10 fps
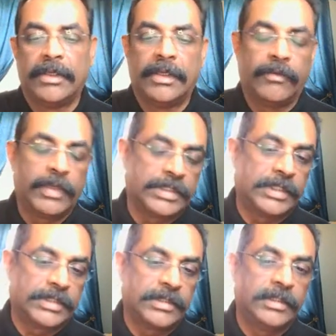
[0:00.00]

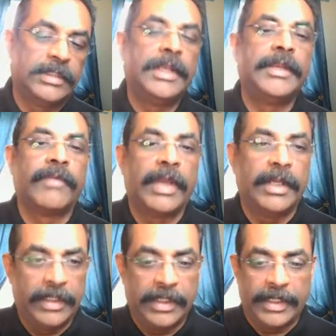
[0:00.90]
versus delete file
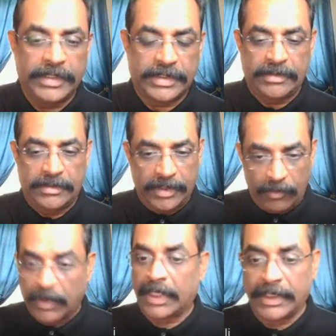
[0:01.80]
rewrites, and then
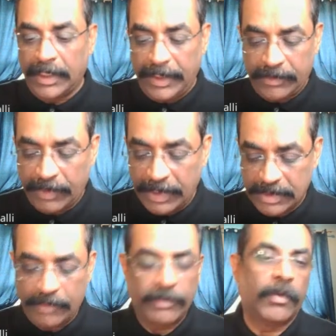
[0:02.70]
what are the delete
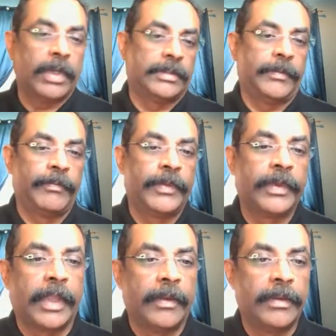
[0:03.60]
files I will walk.
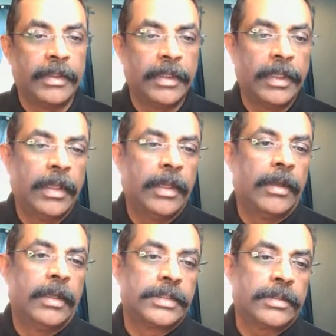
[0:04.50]
Okay.
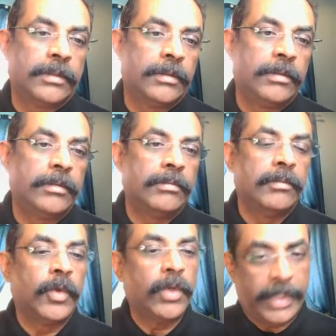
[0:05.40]
So
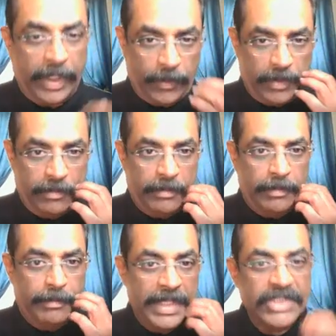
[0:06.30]
more table.
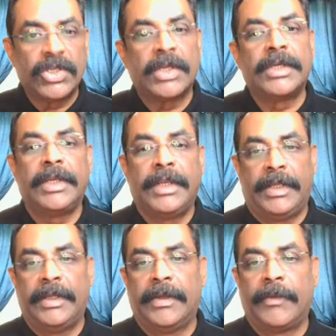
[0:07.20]
Merge and read